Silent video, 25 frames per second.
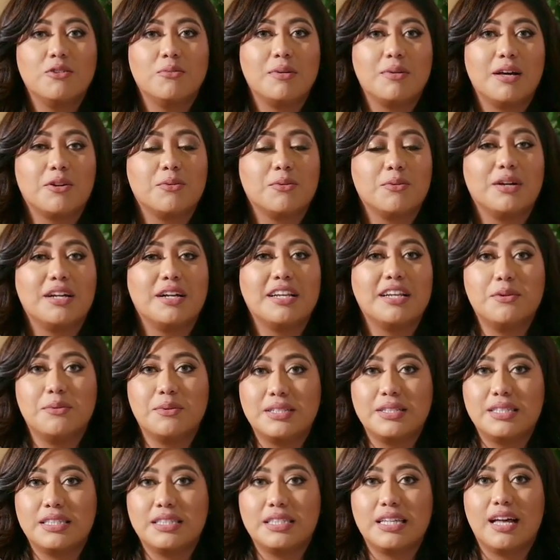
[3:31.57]
no matter what
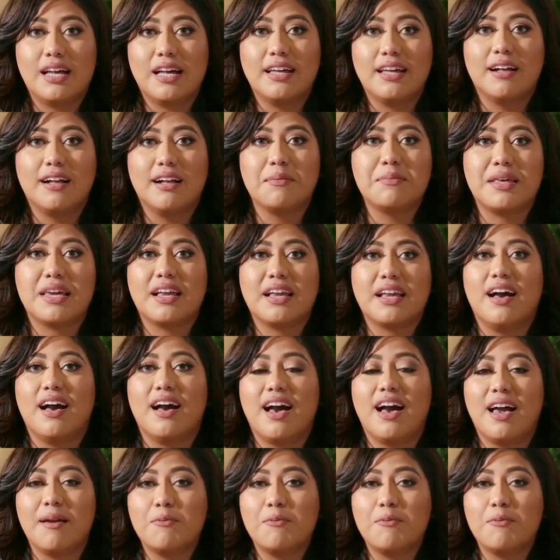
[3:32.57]
anyone said, I'm like,